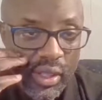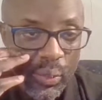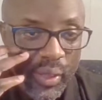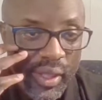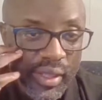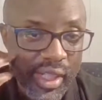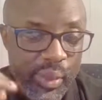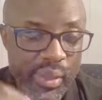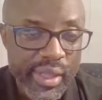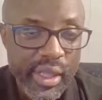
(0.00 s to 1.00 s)
we head
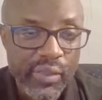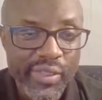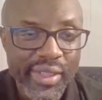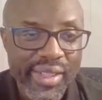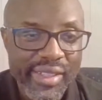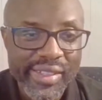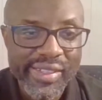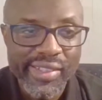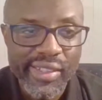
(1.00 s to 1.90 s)
outside of Kigali